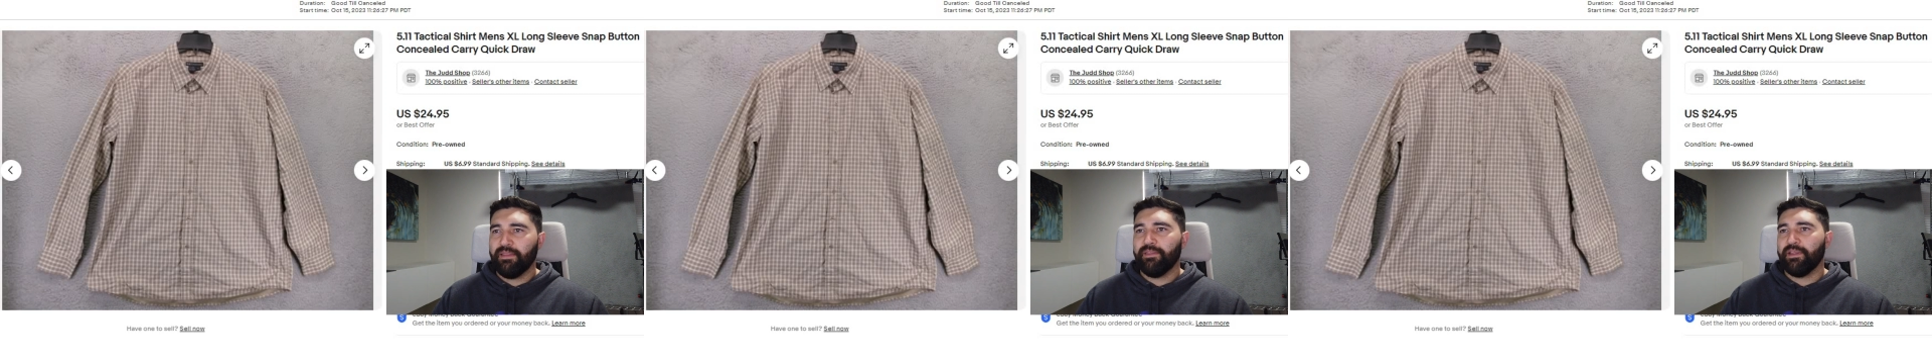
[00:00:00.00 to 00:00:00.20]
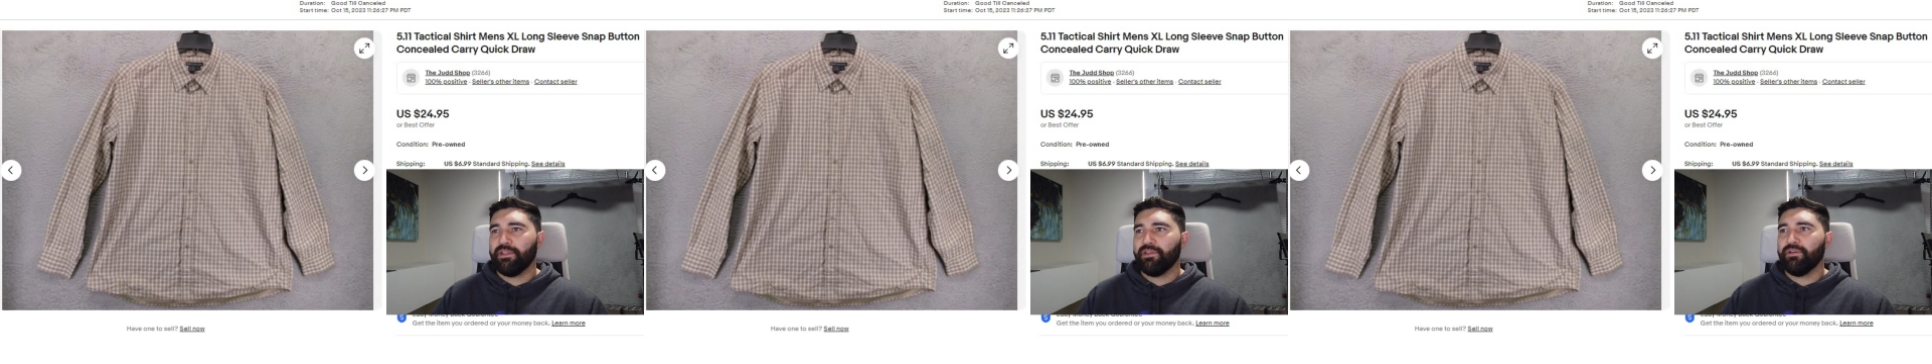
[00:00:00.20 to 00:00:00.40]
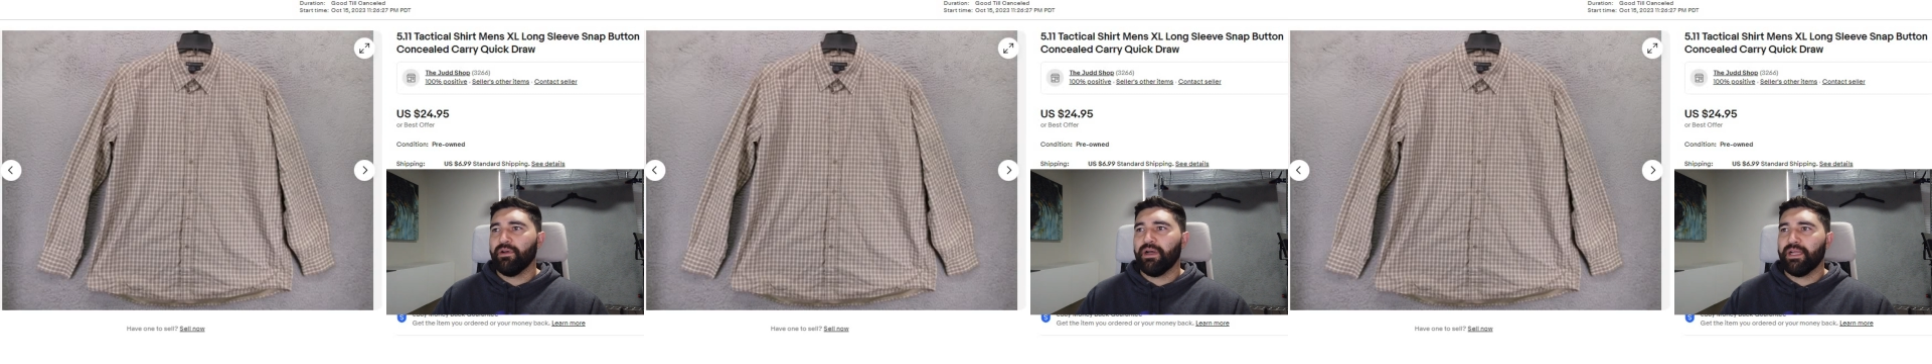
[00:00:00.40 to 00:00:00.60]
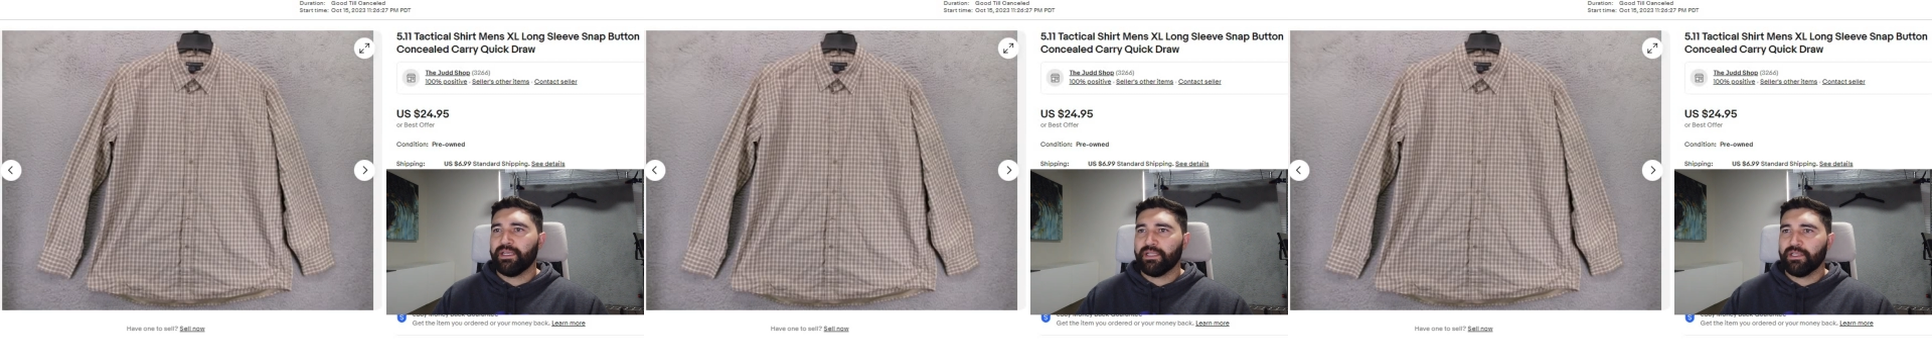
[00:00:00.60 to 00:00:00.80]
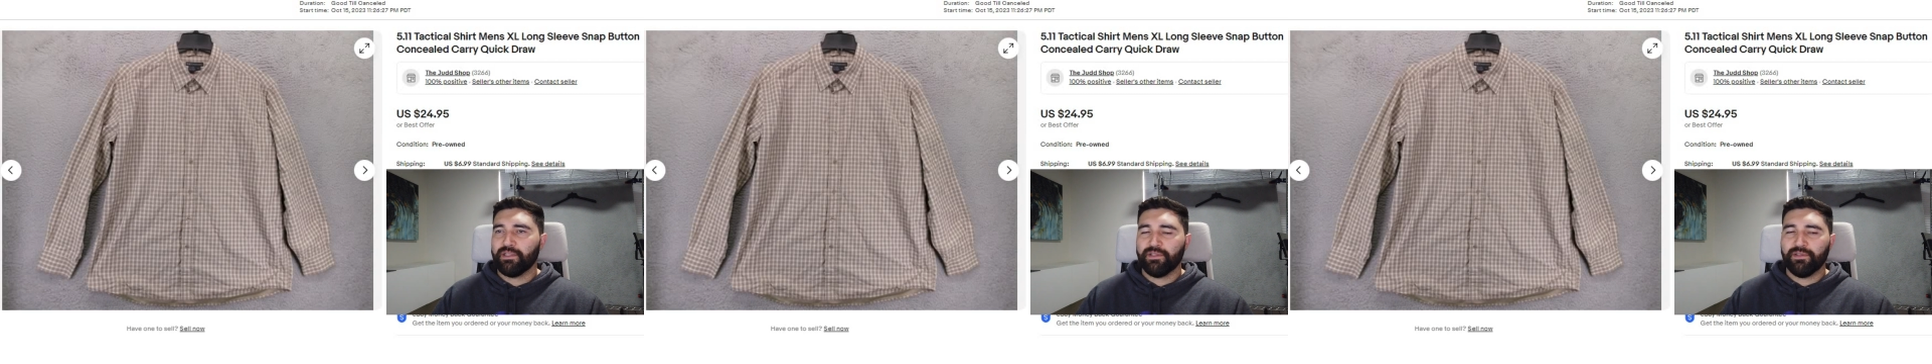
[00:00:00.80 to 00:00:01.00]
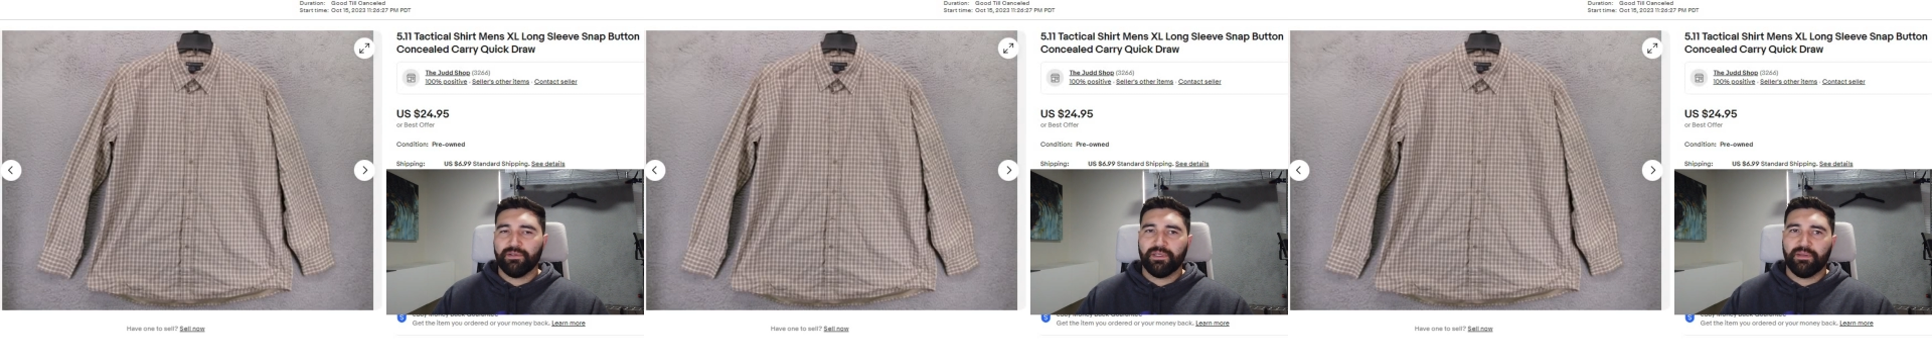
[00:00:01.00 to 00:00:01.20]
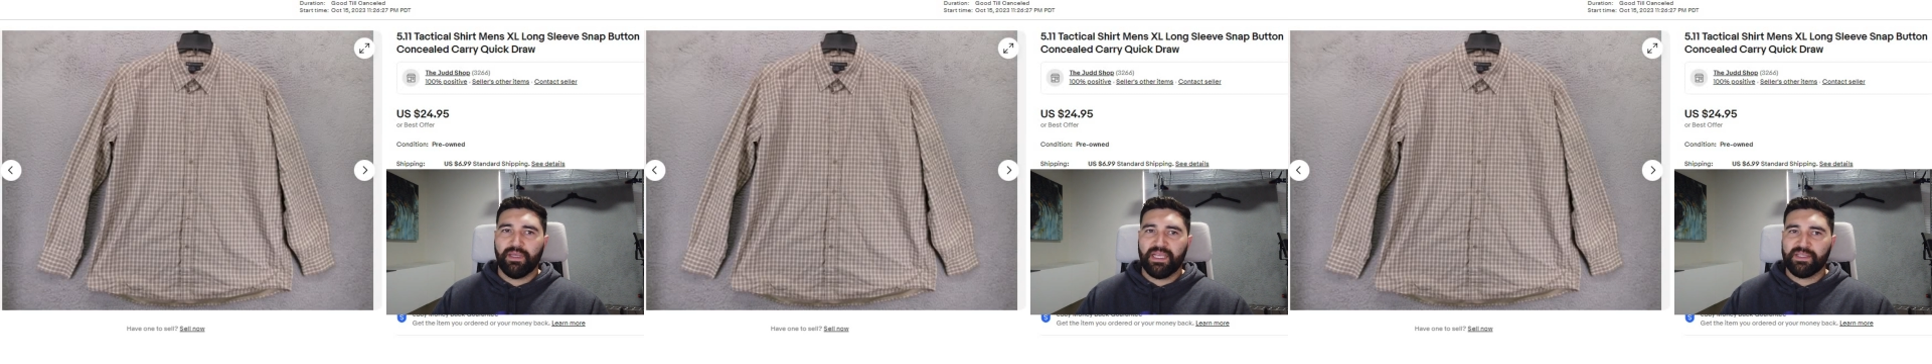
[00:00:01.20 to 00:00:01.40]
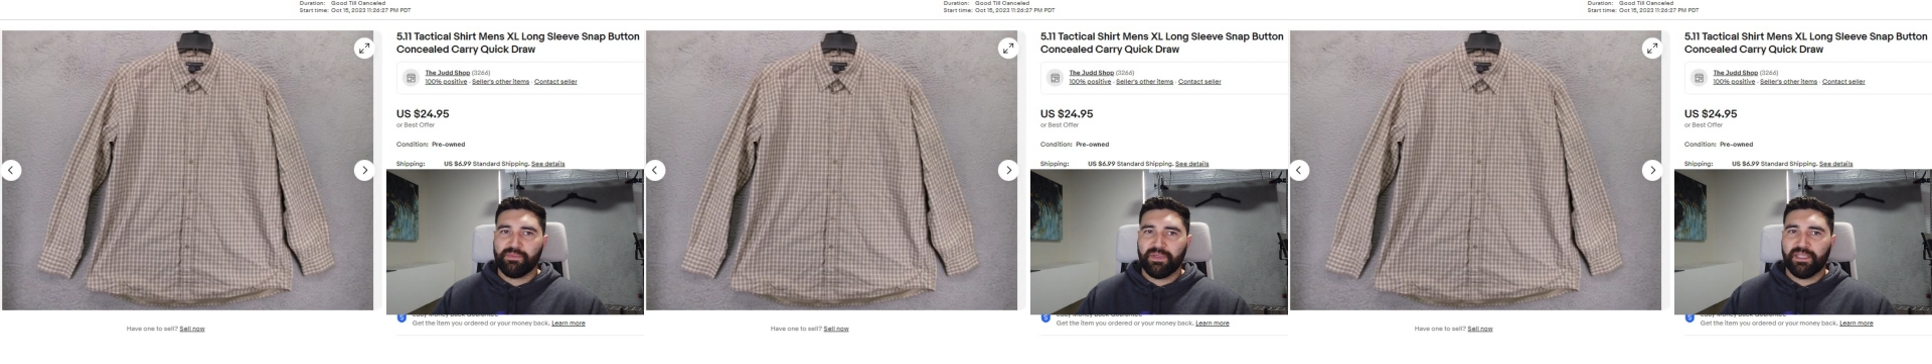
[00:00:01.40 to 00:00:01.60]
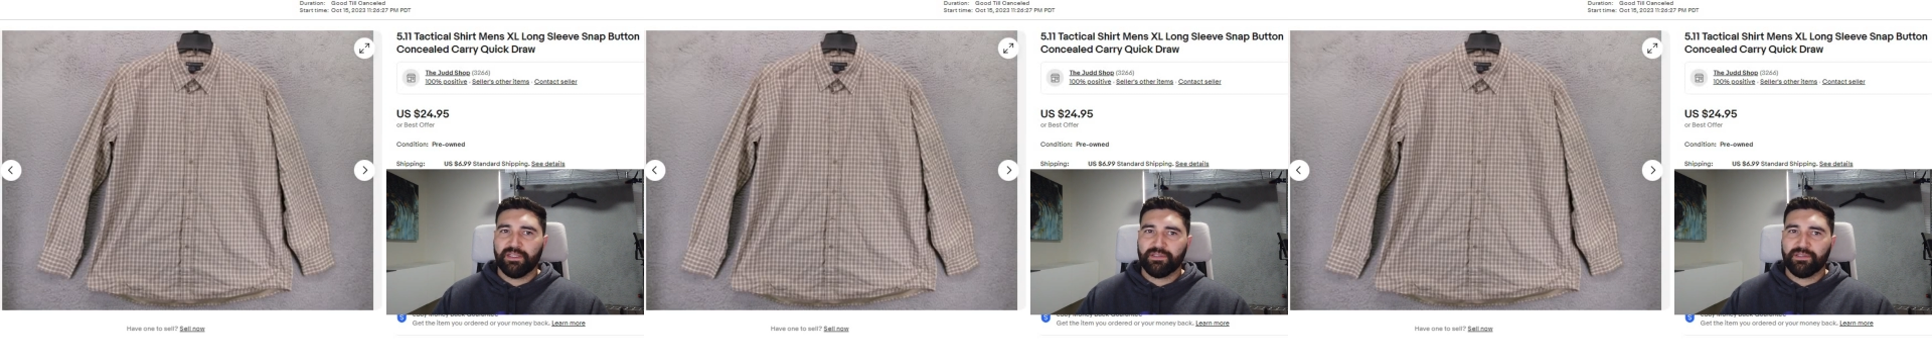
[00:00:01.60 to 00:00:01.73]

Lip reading: then you go ahead and include as many of